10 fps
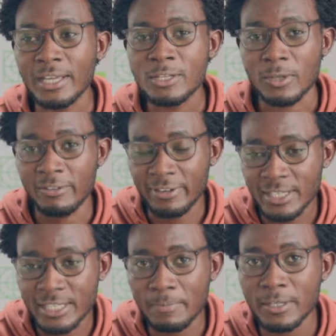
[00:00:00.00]
So the
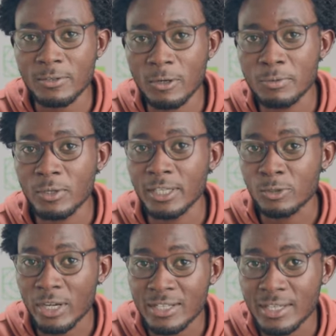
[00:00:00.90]
first chapter drops on the
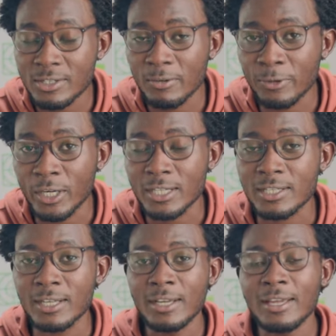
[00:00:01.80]
twenty-sixth of August.